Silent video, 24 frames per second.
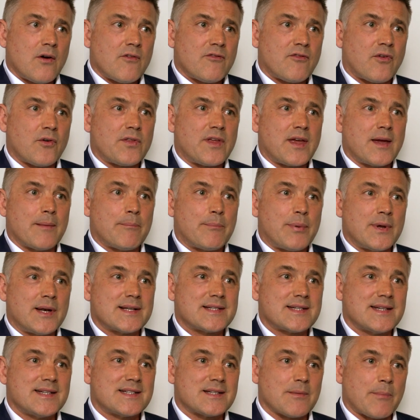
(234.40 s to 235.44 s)
for the
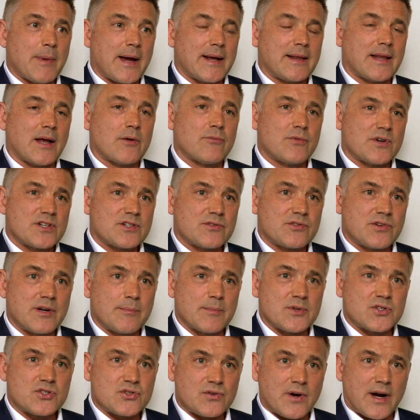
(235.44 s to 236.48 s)
ability to make their risk
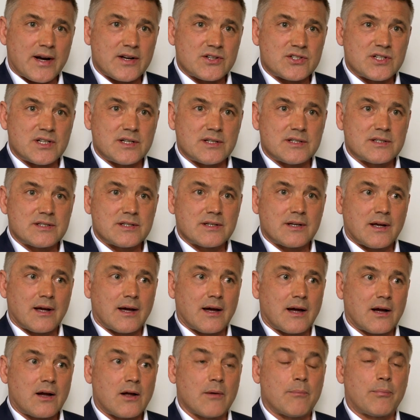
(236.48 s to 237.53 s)
treatment strategies
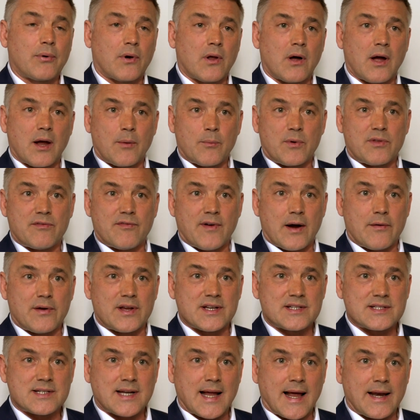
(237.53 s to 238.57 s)
compliant with
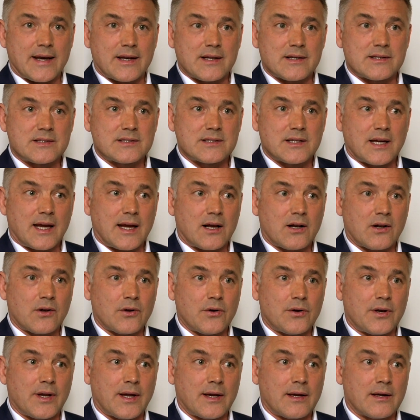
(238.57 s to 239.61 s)
various standards,
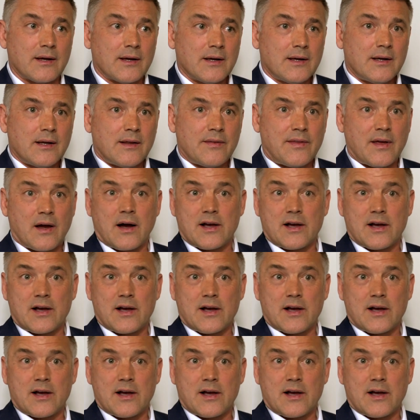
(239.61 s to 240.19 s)
including the